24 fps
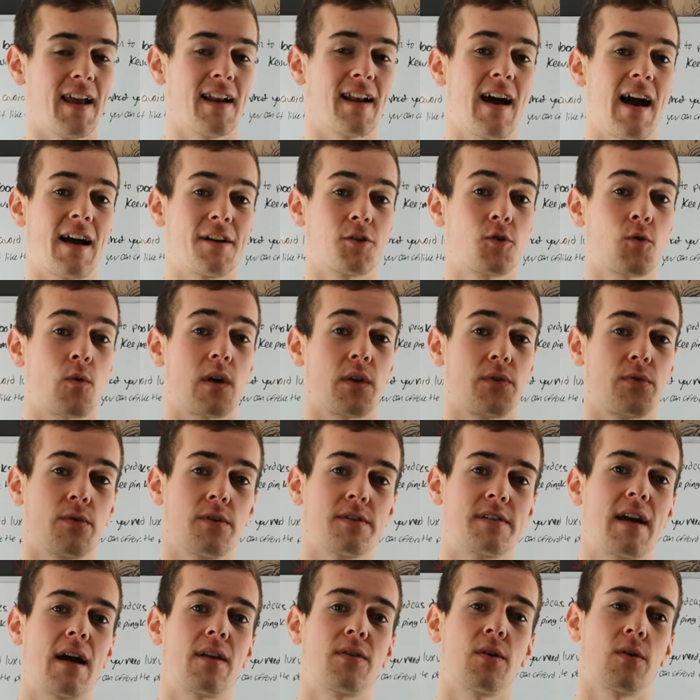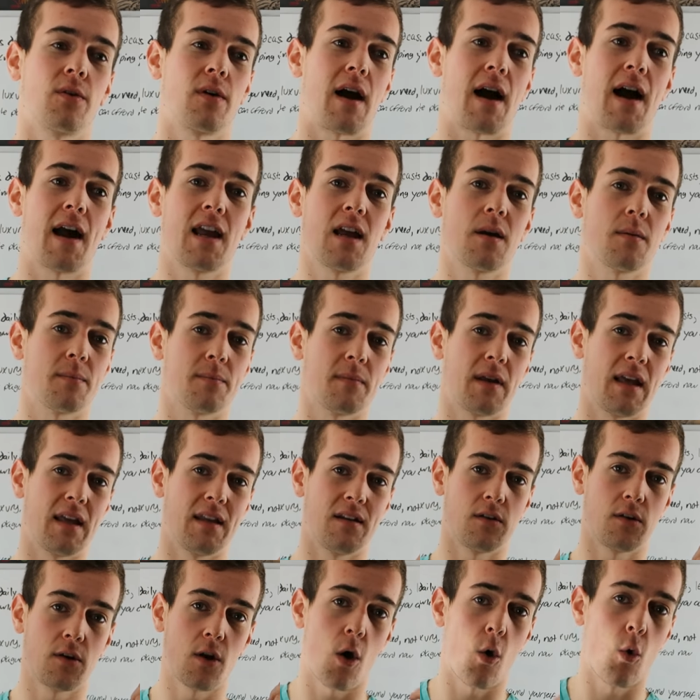And I just want to throw this out there. I am
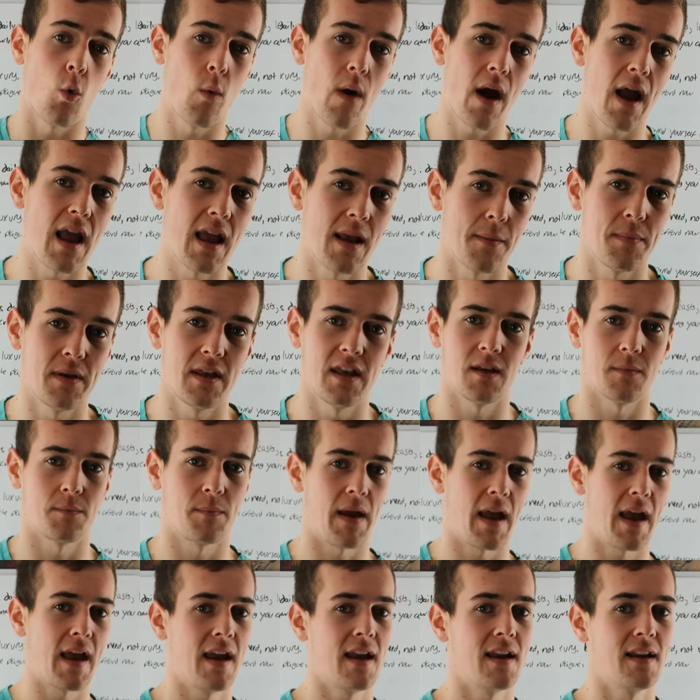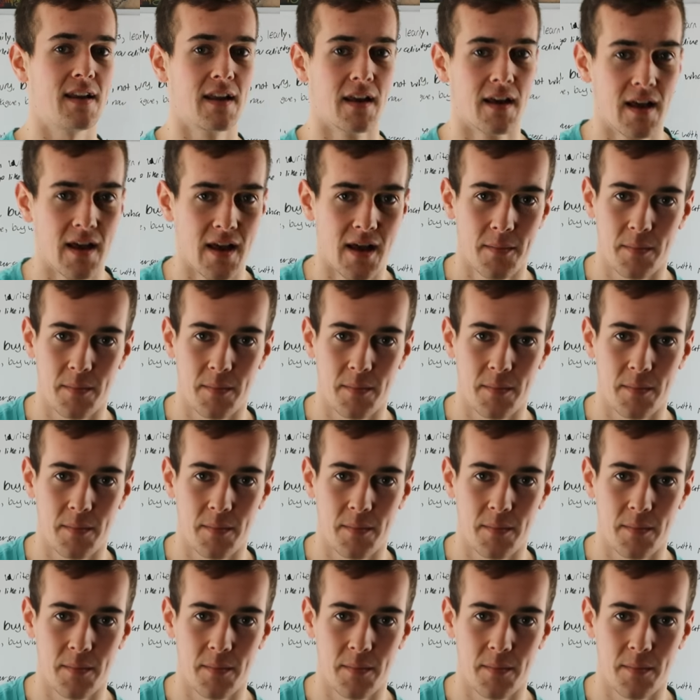in no way being paid